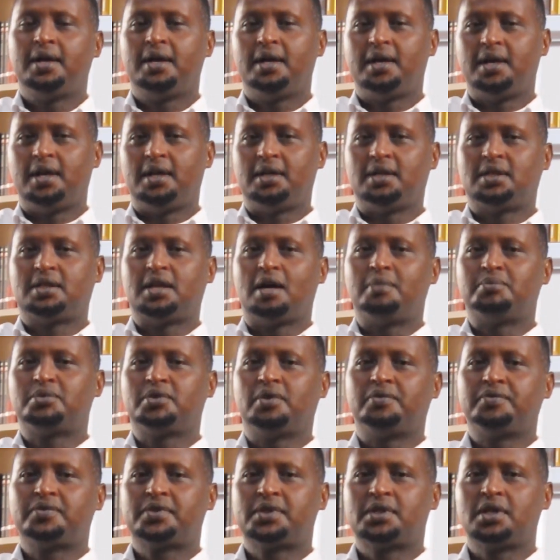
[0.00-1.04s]
in terms of
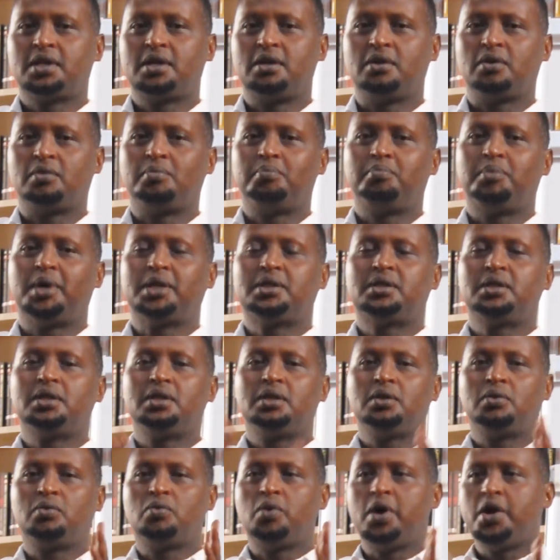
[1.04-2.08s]
signal. But
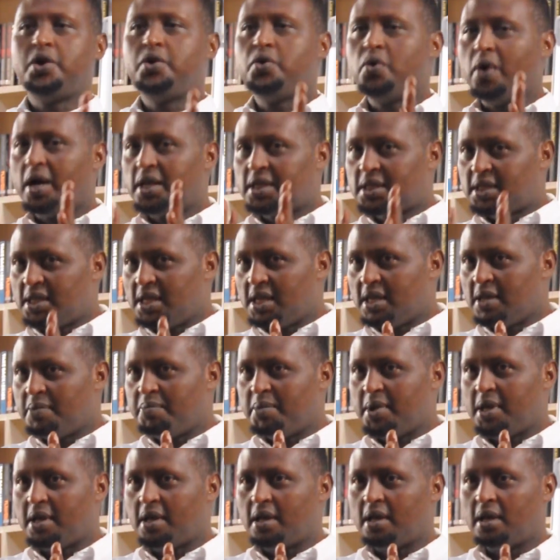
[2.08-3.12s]
when you are seeing
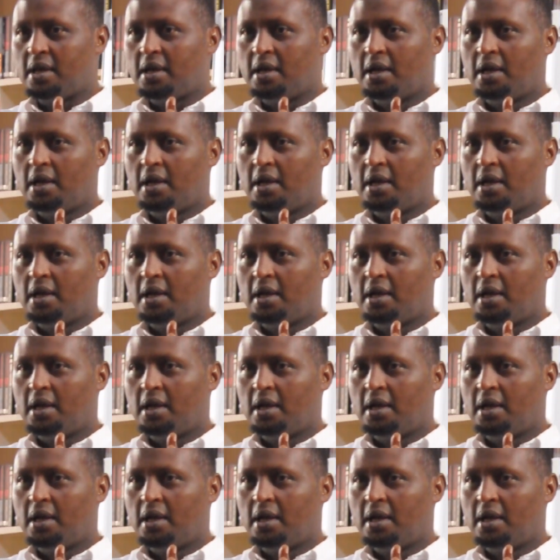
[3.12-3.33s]
me,